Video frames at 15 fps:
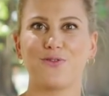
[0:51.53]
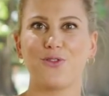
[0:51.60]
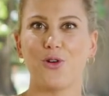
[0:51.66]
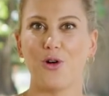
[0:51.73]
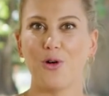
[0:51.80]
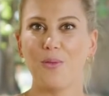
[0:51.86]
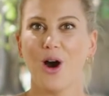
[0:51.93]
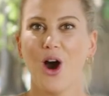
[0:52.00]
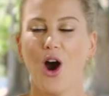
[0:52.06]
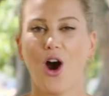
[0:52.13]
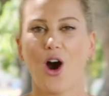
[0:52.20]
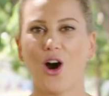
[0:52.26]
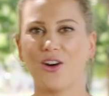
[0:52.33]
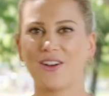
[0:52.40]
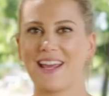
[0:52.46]
form
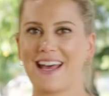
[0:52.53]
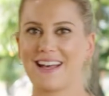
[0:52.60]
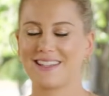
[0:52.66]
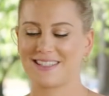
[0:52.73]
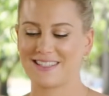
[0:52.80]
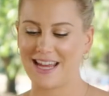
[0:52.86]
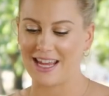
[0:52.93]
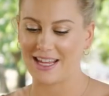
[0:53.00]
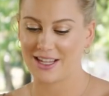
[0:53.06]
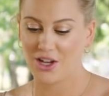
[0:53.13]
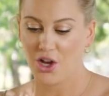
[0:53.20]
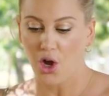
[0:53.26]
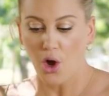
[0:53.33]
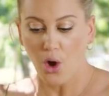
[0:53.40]
on our steak.